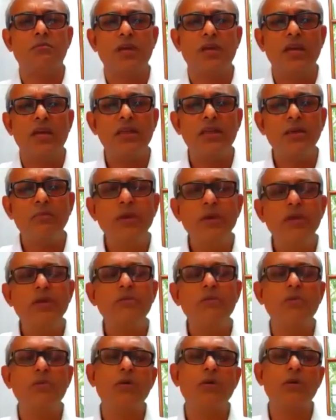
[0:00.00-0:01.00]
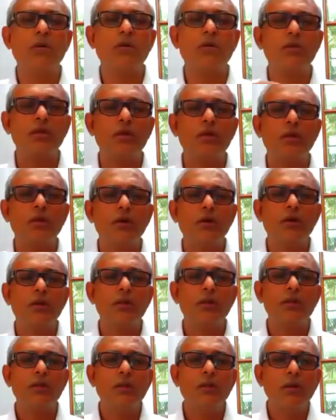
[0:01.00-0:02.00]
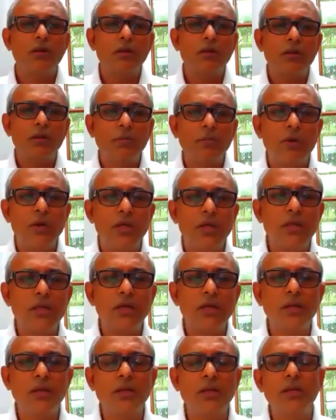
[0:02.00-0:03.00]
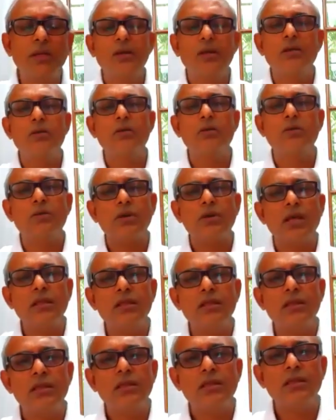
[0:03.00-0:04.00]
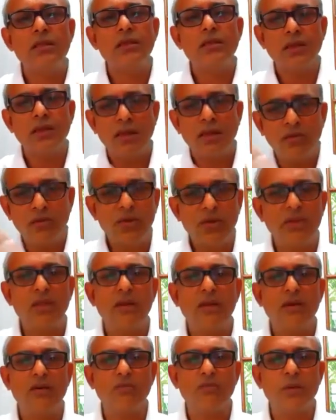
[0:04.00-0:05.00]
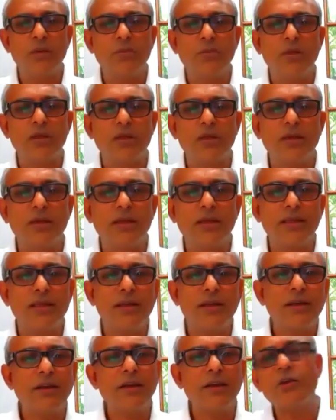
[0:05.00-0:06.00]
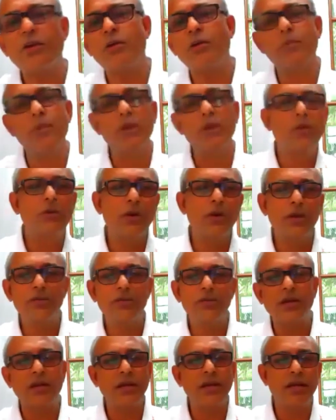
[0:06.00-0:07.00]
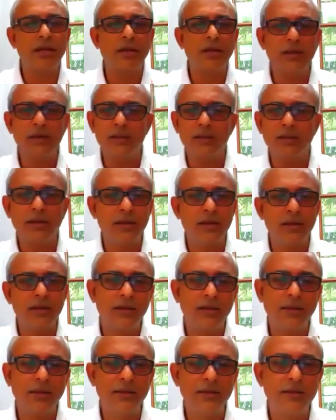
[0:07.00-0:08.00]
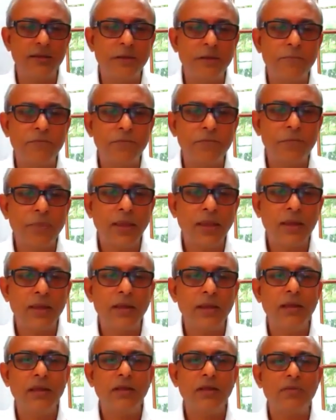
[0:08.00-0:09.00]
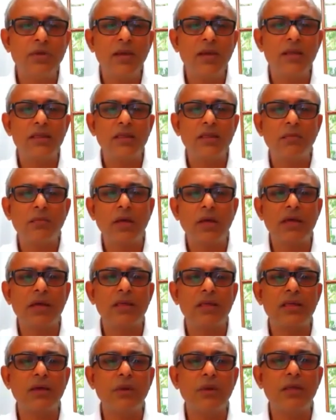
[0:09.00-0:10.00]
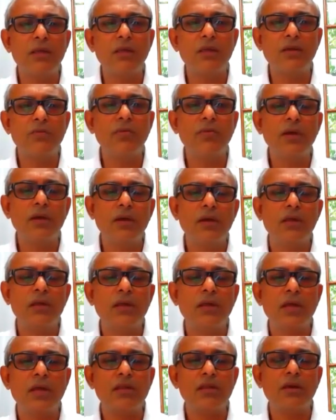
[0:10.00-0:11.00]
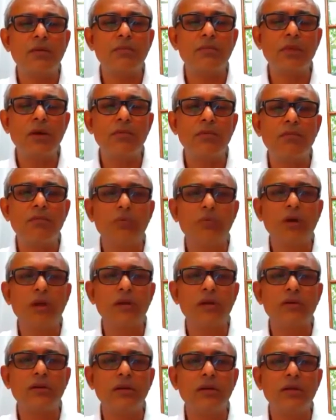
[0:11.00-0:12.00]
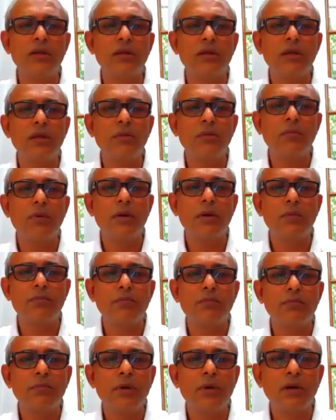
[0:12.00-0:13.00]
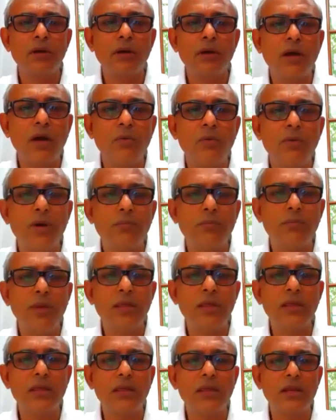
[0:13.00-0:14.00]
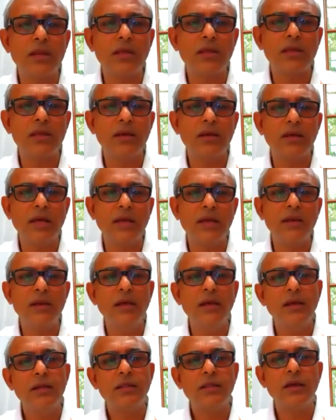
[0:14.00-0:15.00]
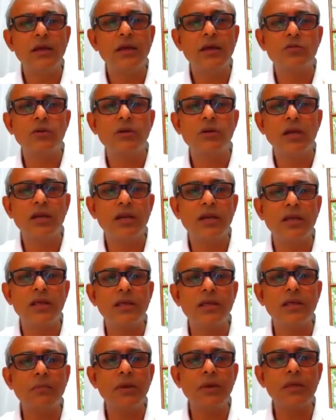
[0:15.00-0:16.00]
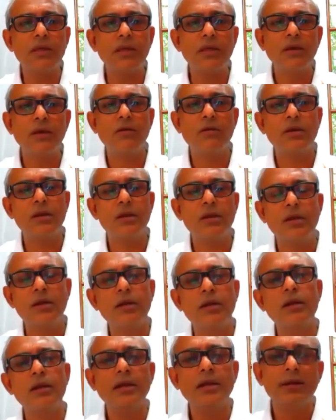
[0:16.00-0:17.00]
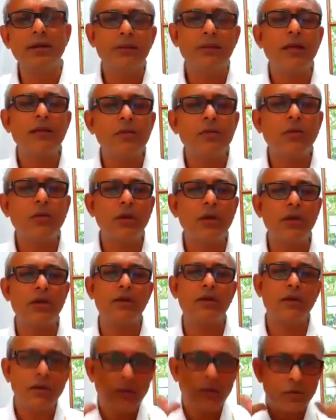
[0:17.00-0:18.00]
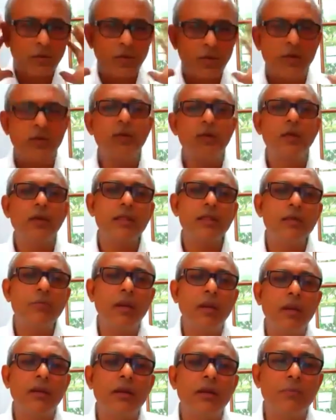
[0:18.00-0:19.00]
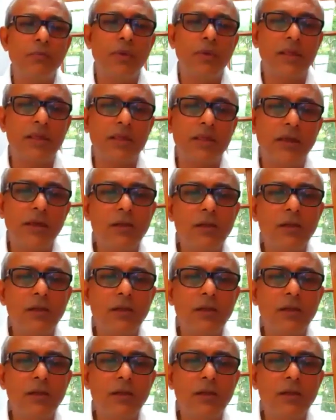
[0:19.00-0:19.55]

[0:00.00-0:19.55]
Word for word: S M Es, because the person who runs everything of that business cannot be doing juggling here, there, and here, there. Okay? If you get some S M S, if he sets up the production is per uh, hour piece is less than ten, then I should get an S M S or an alert. That's okay. So he gets a mental peace.